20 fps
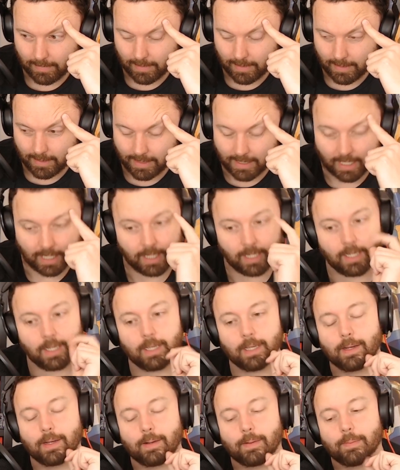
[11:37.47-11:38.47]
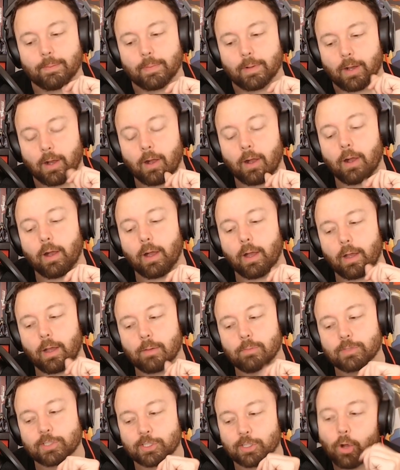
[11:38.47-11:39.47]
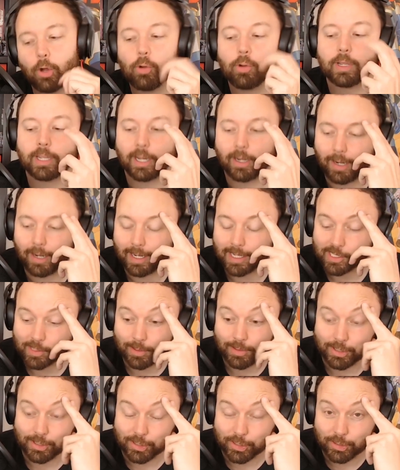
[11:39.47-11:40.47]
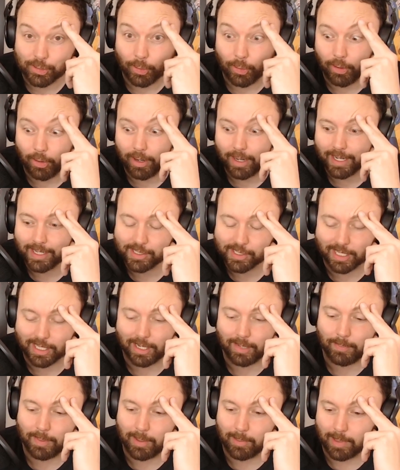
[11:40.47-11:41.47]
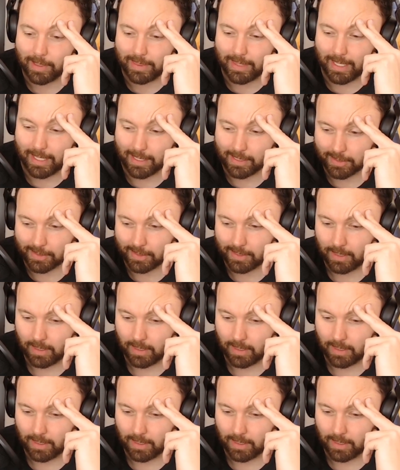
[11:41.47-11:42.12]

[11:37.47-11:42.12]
Damn. Oh, I'm so curious what the story is going to be with this.